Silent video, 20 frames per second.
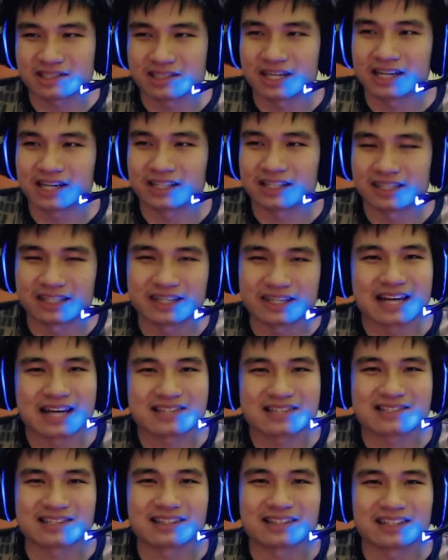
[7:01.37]
Dare and then
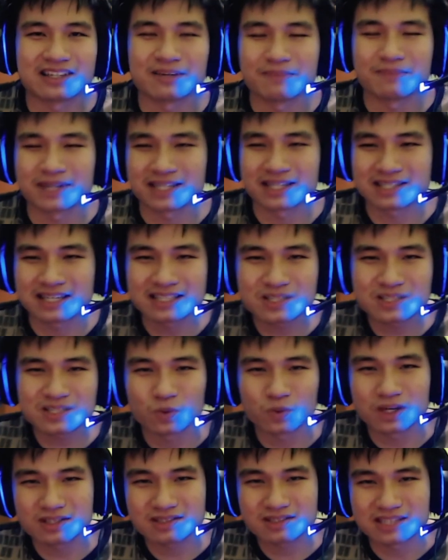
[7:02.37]
that's it, you know, because I just
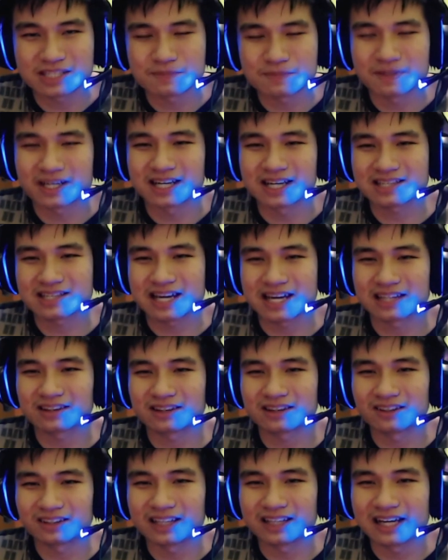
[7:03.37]
watched this because I
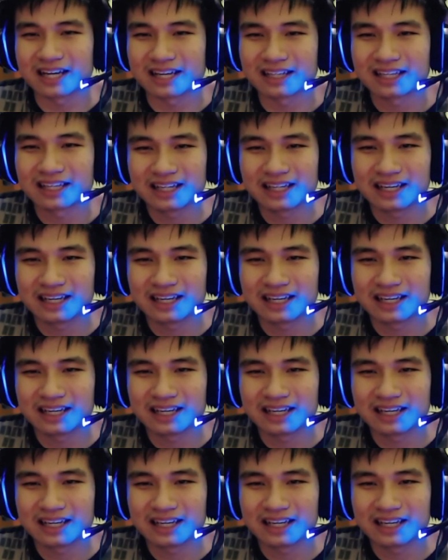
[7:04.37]
thought that